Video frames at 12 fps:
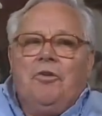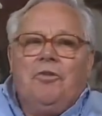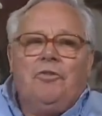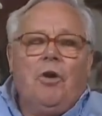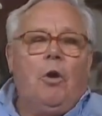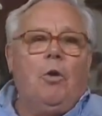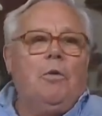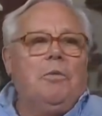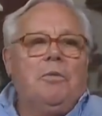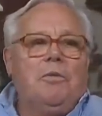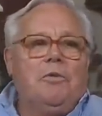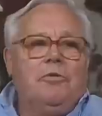So
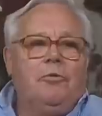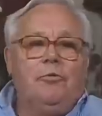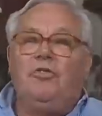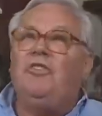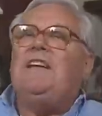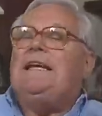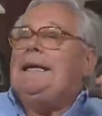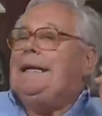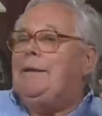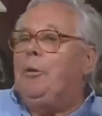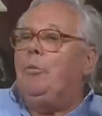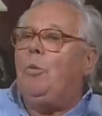to see a
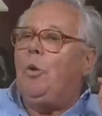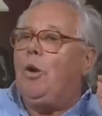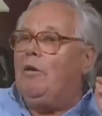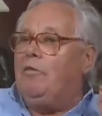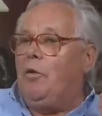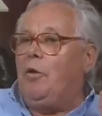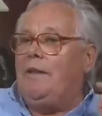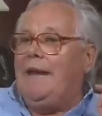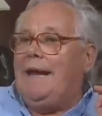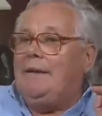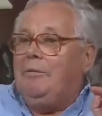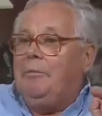little more of all
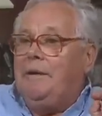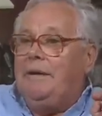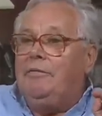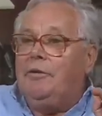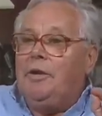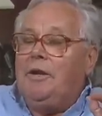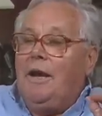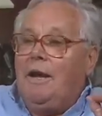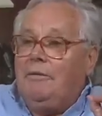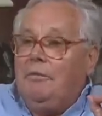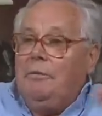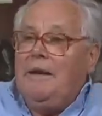that, believe it or
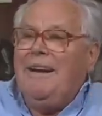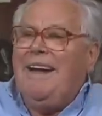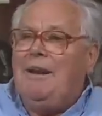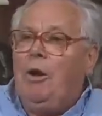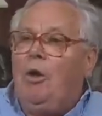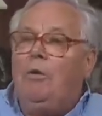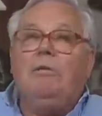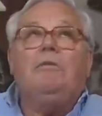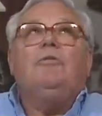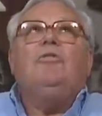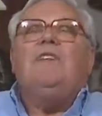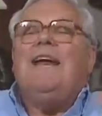not, we had now
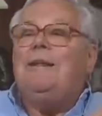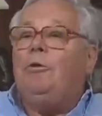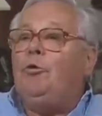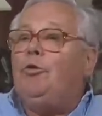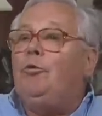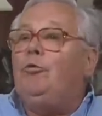to stand on the